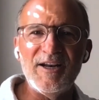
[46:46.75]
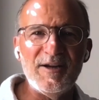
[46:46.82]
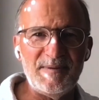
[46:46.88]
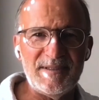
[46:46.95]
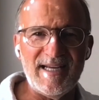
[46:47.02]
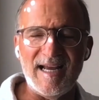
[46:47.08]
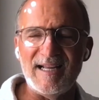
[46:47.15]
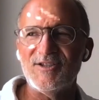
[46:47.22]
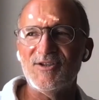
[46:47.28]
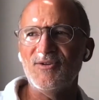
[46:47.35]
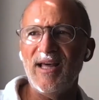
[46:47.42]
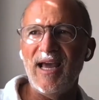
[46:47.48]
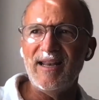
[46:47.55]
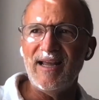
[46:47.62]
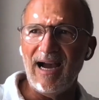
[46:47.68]
100%. So
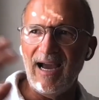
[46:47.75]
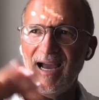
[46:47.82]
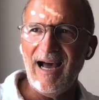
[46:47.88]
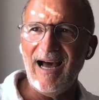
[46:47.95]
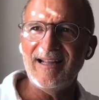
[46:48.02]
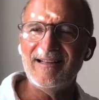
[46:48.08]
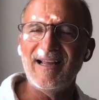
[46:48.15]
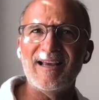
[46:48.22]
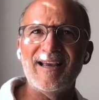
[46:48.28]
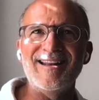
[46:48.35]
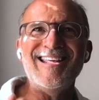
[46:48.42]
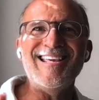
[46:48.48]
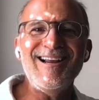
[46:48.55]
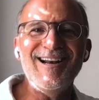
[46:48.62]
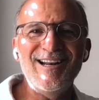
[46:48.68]
then I had like
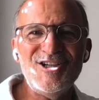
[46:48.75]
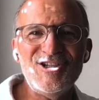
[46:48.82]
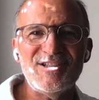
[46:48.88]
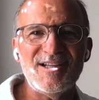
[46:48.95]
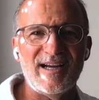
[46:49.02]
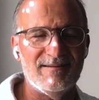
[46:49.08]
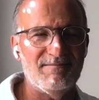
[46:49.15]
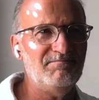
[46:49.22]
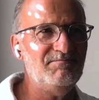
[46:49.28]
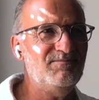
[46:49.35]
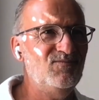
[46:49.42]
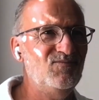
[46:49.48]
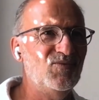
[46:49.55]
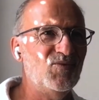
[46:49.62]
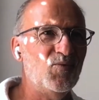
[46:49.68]
an yep. English that
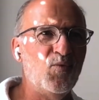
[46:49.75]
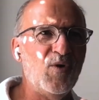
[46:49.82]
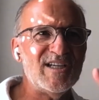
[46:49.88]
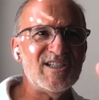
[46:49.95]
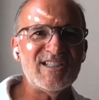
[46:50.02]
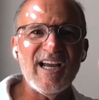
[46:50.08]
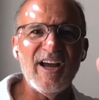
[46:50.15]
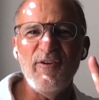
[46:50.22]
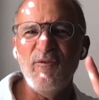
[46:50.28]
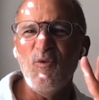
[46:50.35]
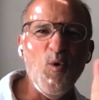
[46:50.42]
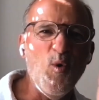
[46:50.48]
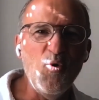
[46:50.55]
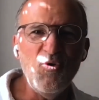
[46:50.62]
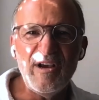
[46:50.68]
was kind of
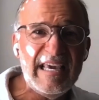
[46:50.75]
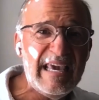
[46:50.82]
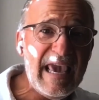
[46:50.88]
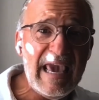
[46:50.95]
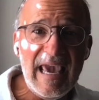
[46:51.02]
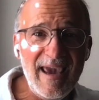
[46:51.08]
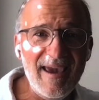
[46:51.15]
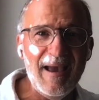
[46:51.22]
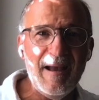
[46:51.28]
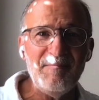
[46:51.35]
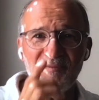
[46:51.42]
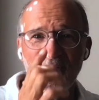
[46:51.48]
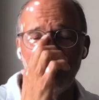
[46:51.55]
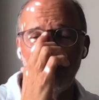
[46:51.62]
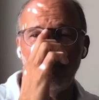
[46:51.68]
okay
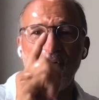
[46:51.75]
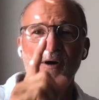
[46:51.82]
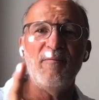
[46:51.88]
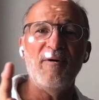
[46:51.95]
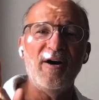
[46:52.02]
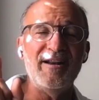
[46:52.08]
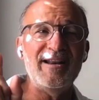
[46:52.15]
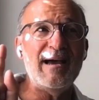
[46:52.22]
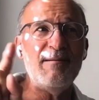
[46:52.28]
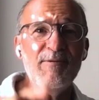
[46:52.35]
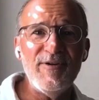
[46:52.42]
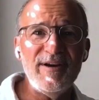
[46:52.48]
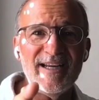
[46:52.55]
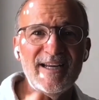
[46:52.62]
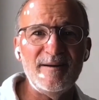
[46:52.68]
from an
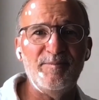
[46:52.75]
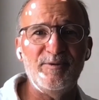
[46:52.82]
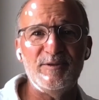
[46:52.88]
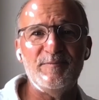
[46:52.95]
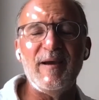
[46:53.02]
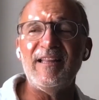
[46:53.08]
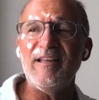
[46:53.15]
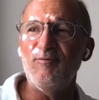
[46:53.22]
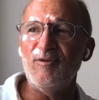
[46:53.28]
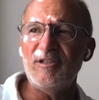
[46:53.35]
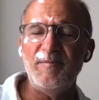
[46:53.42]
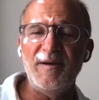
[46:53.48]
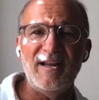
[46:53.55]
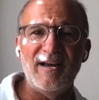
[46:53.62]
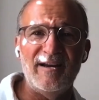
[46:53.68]
American perspective,
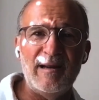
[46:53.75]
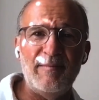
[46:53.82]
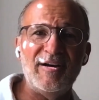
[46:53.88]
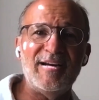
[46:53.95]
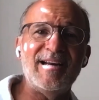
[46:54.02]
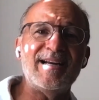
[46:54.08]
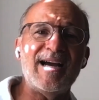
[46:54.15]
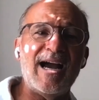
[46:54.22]
which means an American